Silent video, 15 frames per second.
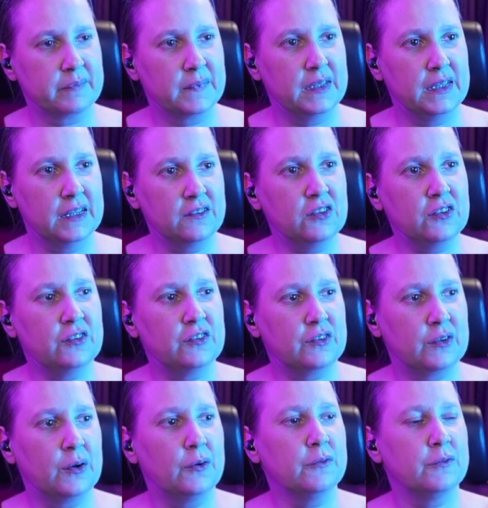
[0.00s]
yeah, just
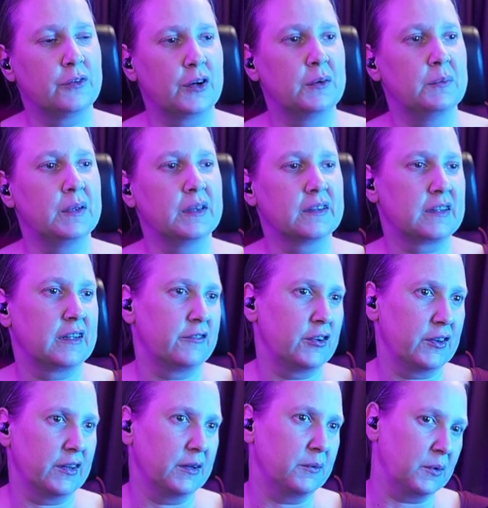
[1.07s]
confirming that
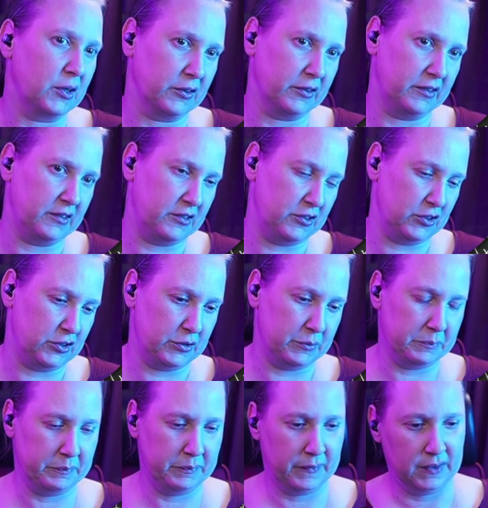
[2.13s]
everything works as it should.
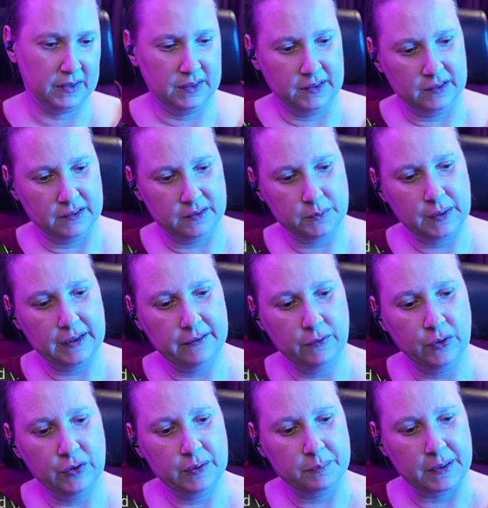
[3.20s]
So we have
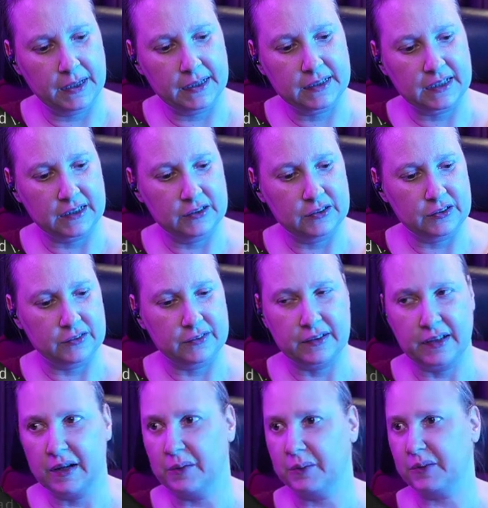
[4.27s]
all the bad characters
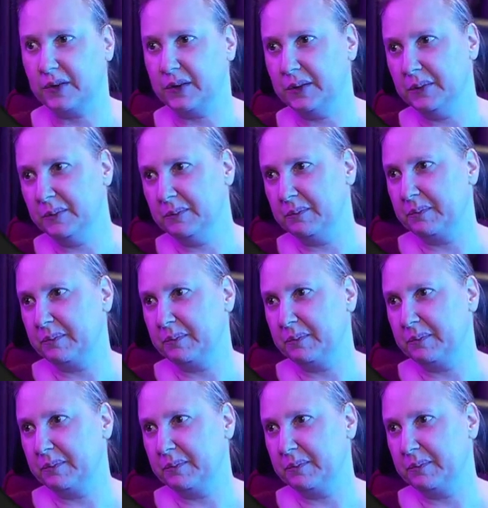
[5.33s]
now too.